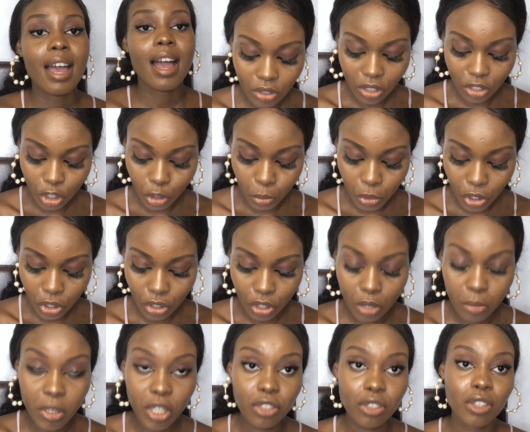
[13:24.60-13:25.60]
Just to be sure,
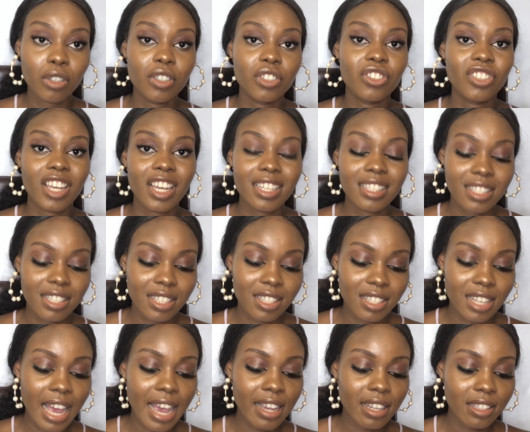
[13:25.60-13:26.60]
make sure you check the
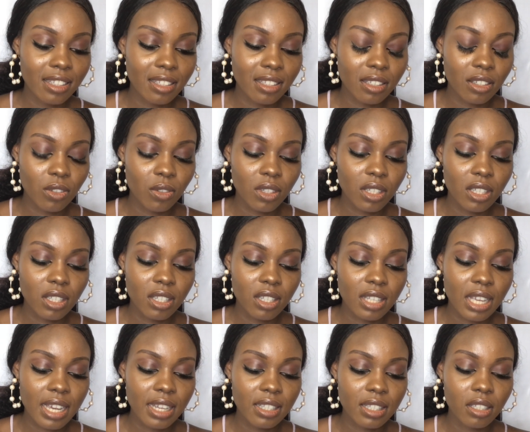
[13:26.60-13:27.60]
size. You see the size,